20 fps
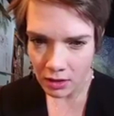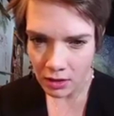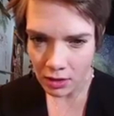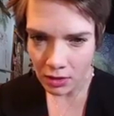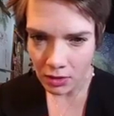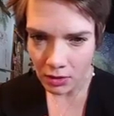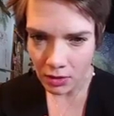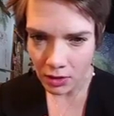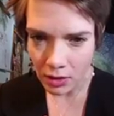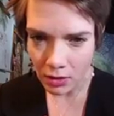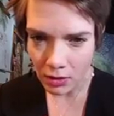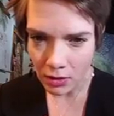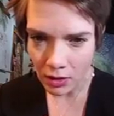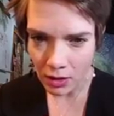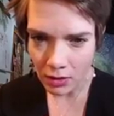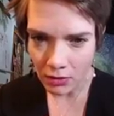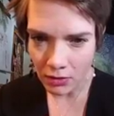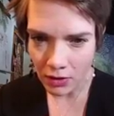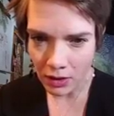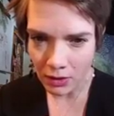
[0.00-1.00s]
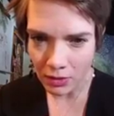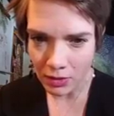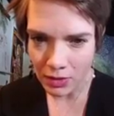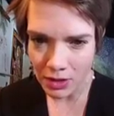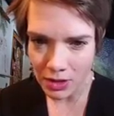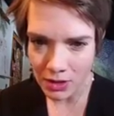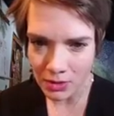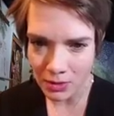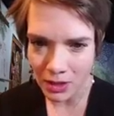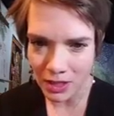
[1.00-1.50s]
to throw you off, I will
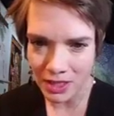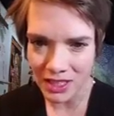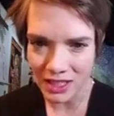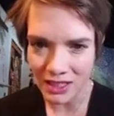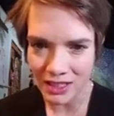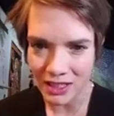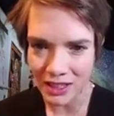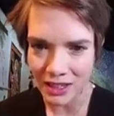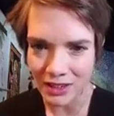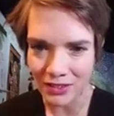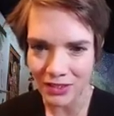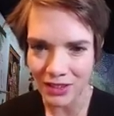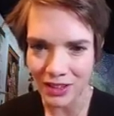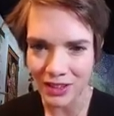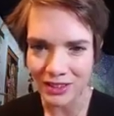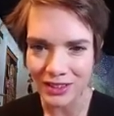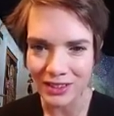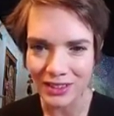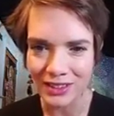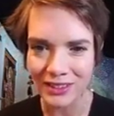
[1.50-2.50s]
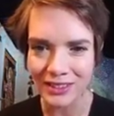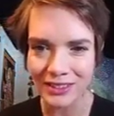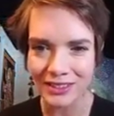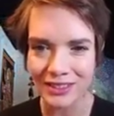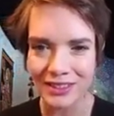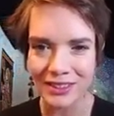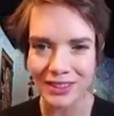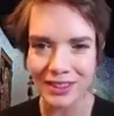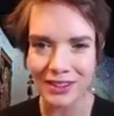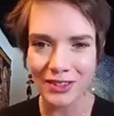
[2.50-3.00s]
just watch it and let it flow.
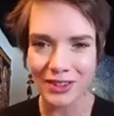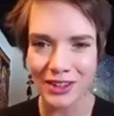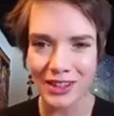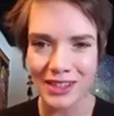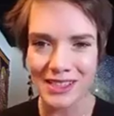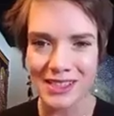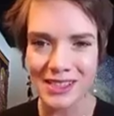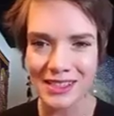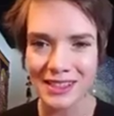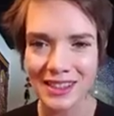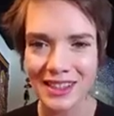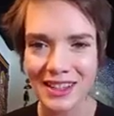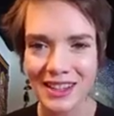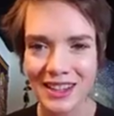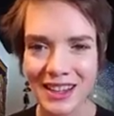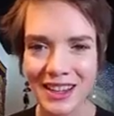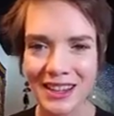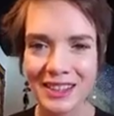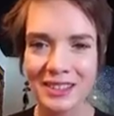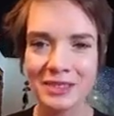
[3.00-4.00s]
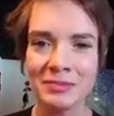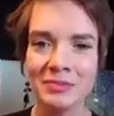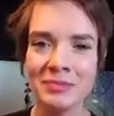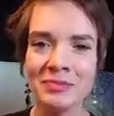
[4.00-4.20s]
No worries, you're good.